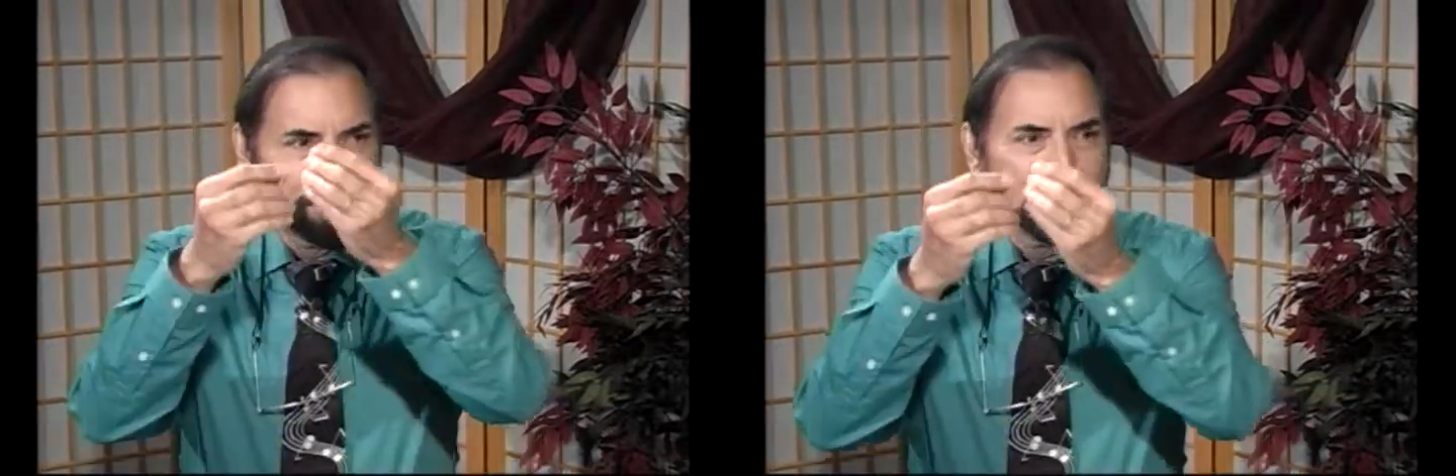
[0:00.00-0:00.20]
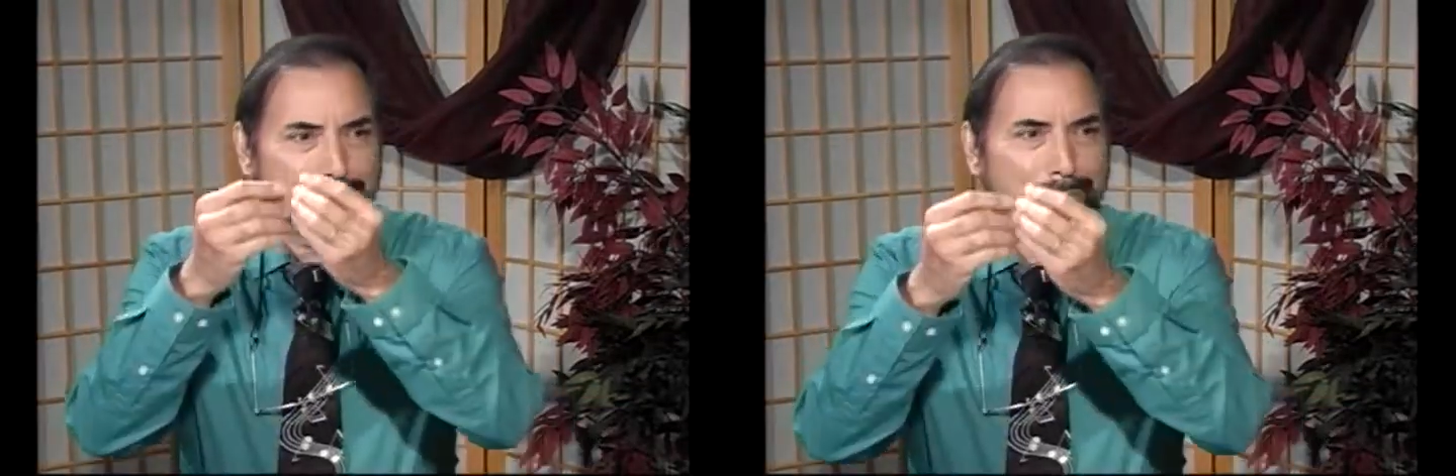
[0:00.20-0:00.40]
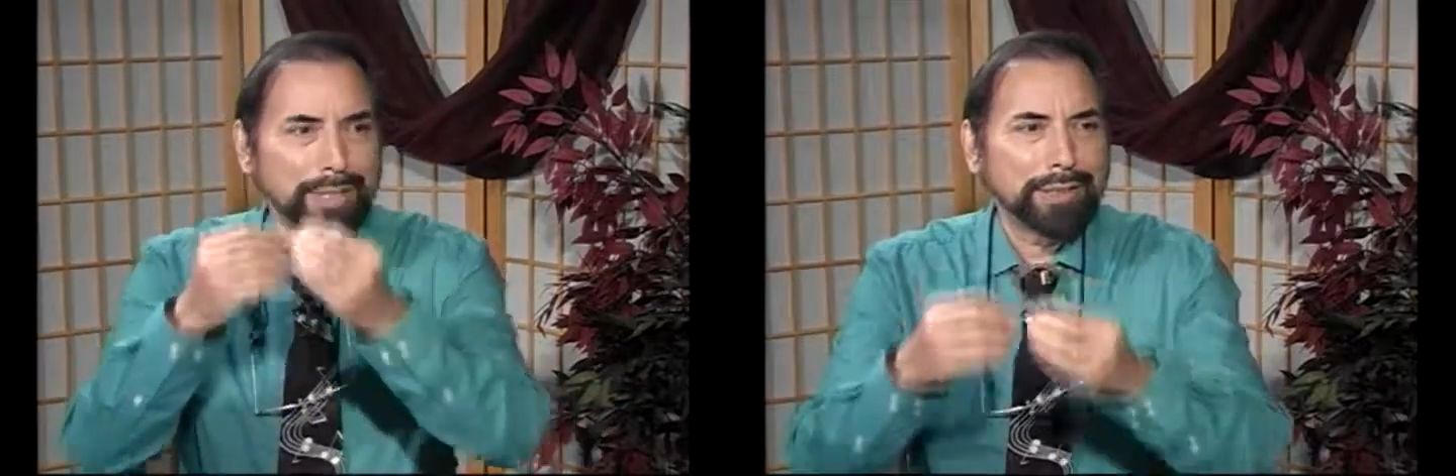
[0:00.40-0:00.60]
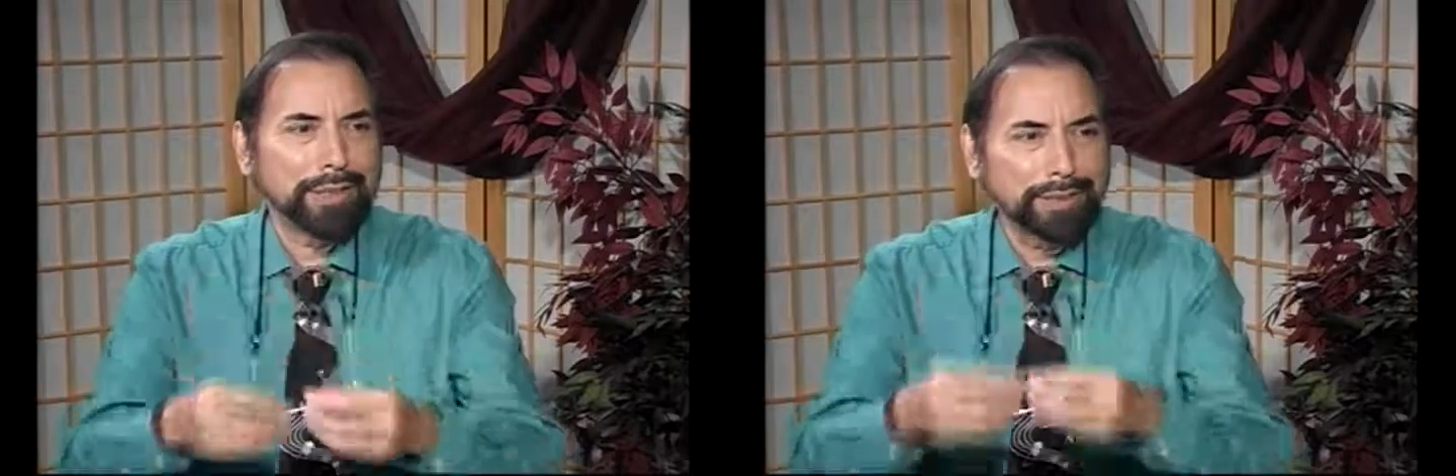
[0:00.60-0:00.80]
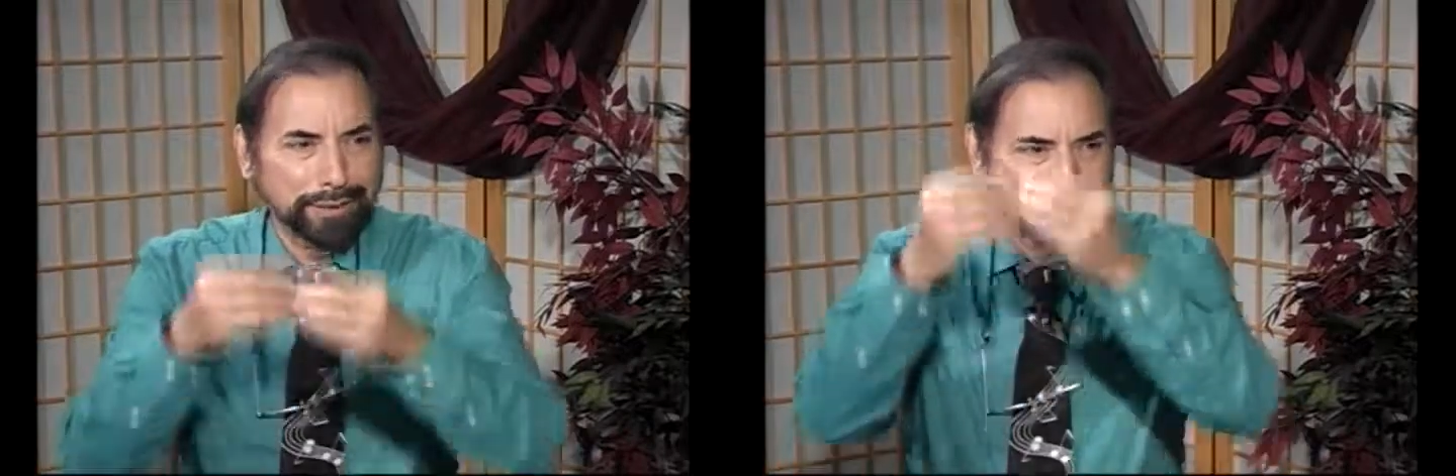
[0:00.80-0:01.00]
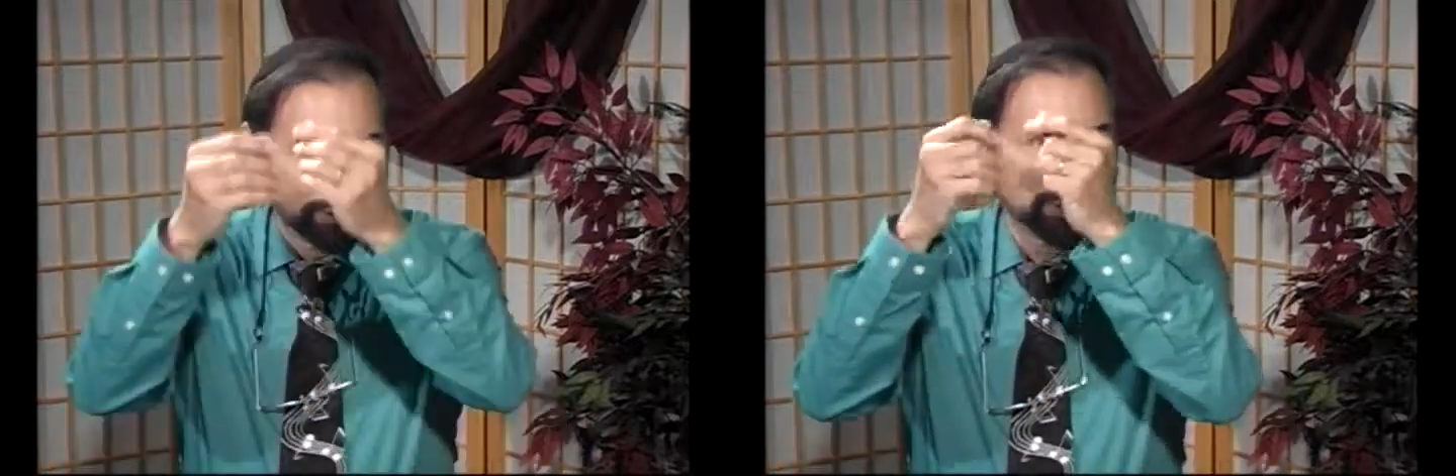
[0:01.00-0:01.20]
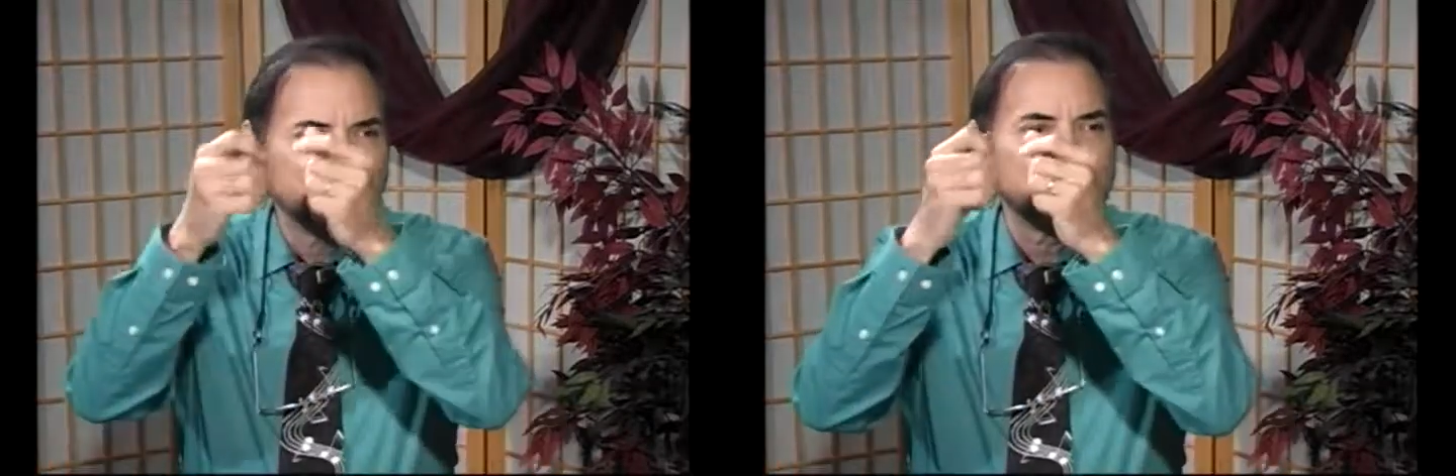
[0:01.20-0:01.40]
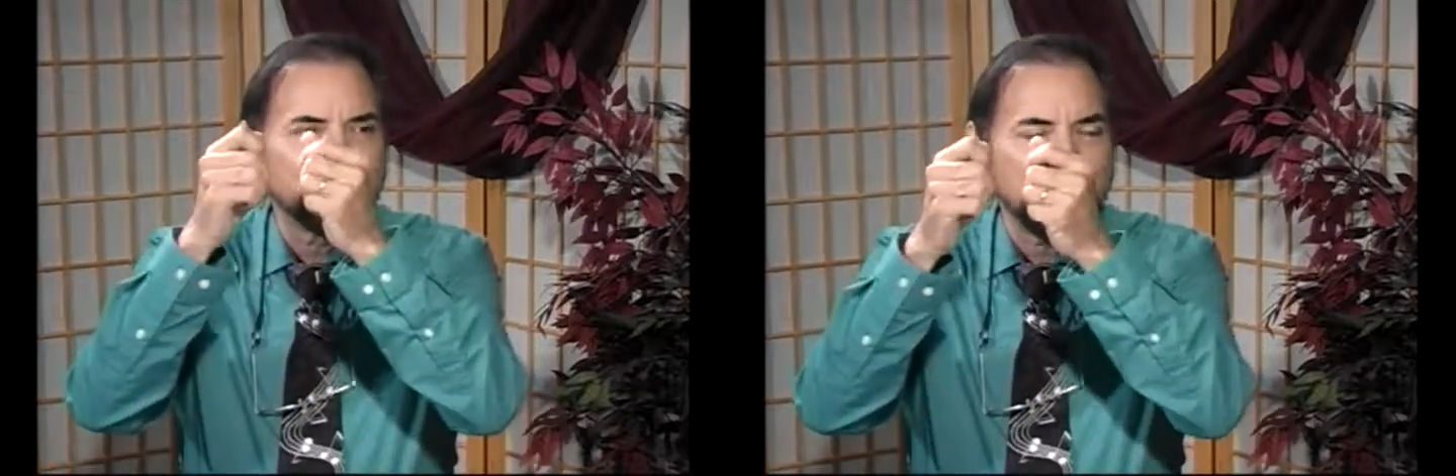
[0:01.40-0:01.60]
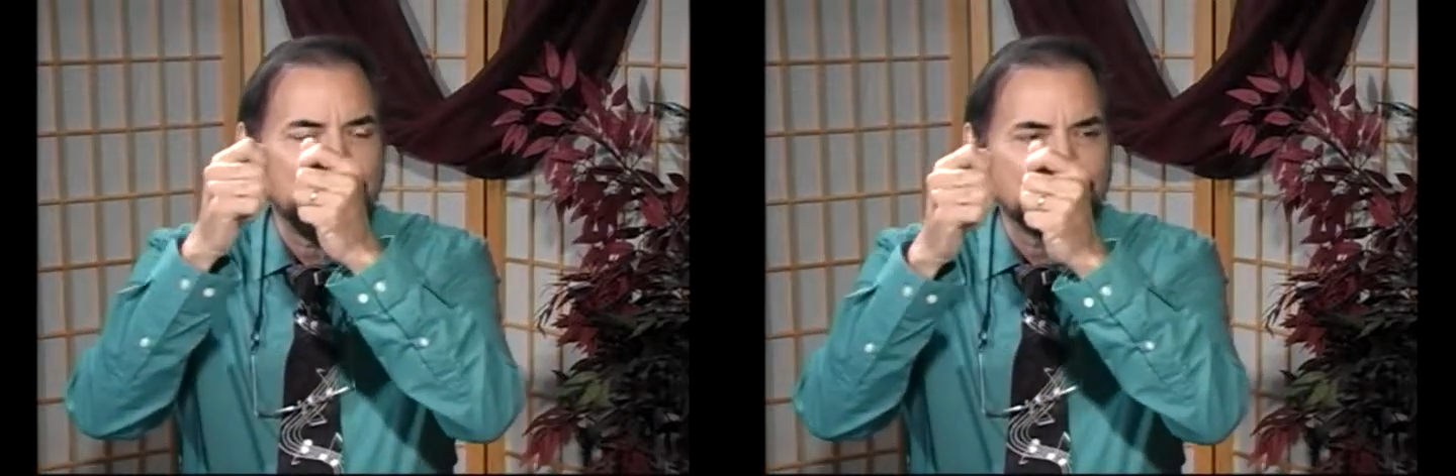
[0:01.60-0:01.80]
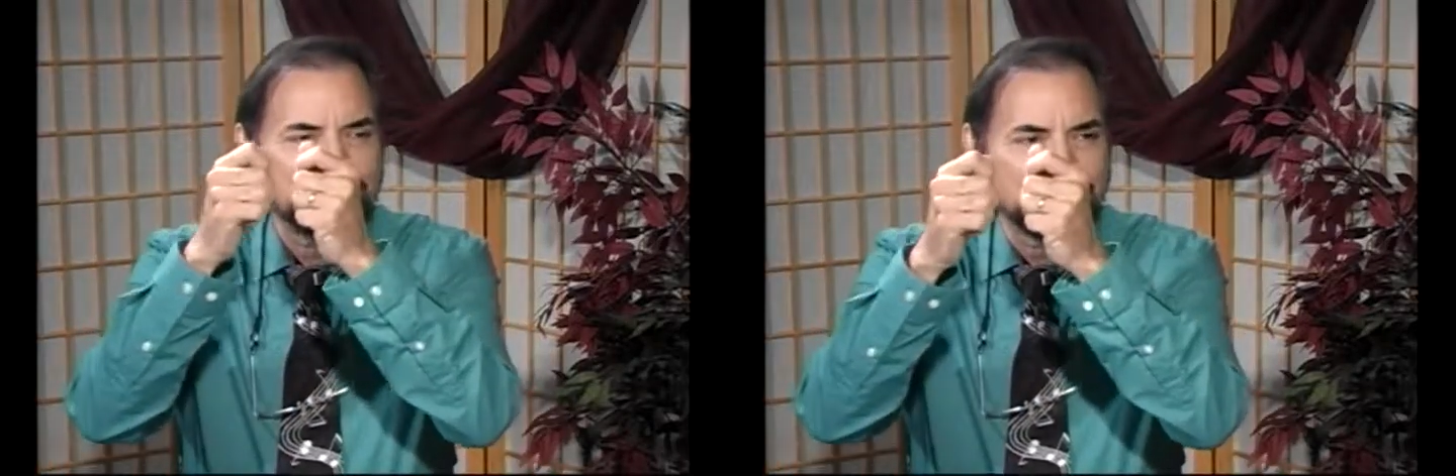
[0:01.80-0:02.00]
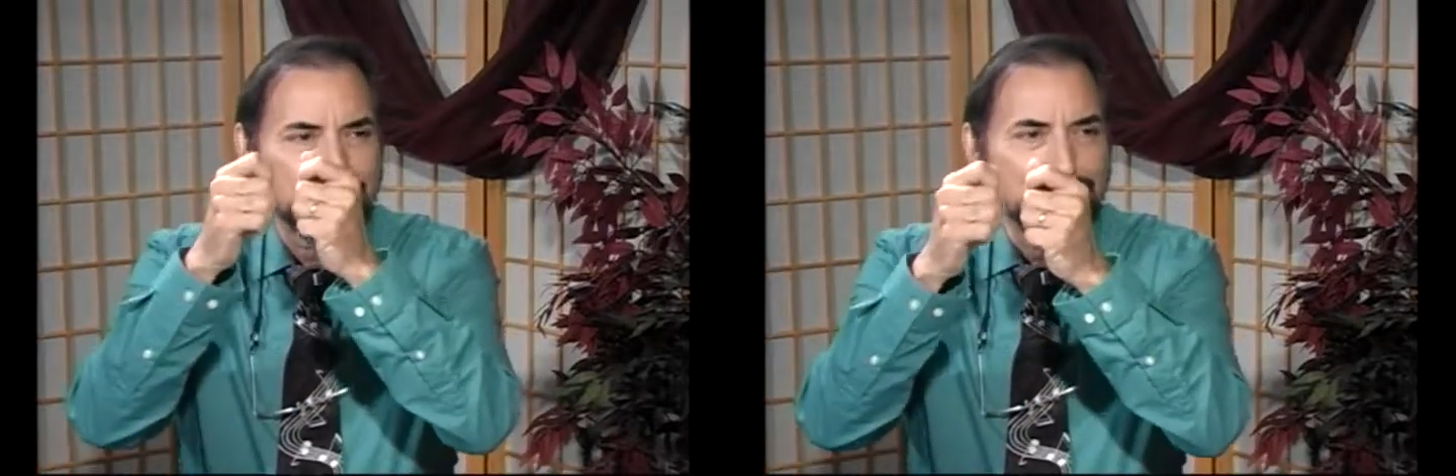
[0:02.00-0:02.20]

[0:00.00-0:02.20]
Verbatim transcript: when Jesus, Yeshua, raised